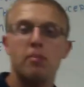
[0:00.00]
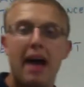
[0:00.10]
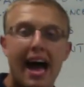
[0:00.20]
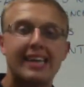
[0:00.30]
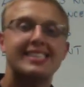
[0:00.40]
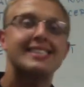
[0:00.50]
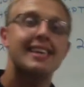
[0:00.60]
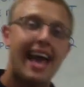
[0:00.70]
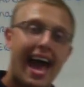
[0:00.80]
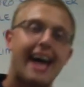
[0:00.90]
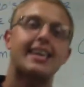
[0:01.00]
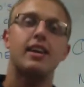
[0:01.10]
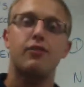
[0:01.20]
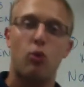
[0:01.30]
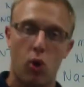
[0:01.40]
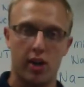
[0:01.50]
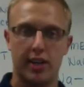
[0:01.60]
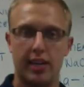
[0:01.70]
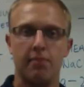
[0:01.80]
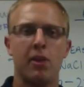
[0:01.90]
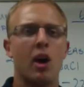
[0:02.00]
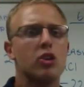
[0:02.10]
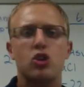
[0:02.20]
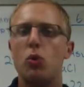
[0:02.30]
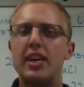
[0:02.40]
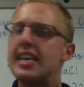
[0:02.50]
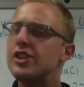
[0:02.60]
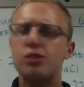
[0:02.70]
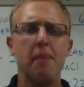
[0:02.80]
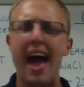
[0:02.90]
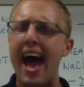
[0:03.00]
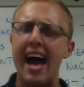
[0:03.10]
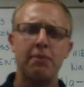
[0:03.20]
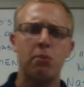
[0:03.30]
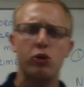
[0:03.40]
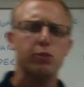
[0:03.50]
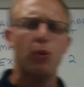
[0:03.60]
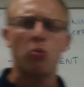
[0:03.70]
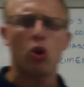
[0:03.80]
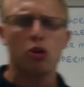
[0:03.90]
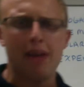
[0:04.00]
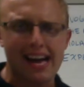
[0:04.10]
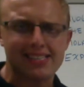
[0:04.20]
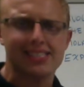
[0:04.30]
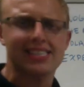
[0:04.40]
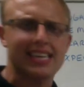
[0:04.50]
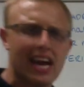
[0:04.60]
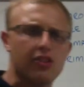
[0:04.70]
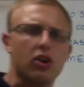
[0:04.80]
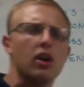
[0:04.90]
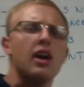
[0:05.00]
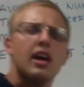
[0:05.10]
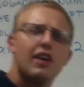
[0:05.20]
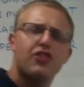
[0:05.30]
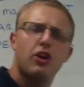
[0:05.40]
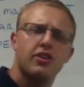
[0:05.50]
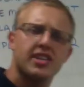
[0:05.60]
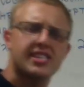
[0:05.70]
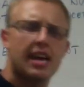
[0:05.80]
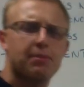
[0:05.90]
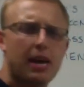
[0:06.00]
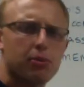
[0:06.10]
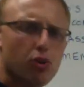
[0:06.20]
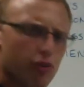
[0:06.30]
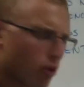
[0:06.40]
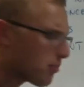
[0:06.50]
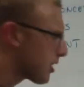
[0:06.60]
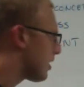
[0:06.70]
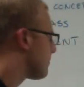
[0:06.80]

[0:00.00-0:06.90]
mass is an additive quantity. So we can just add multiple molar masses together if they're in the same chemical formula.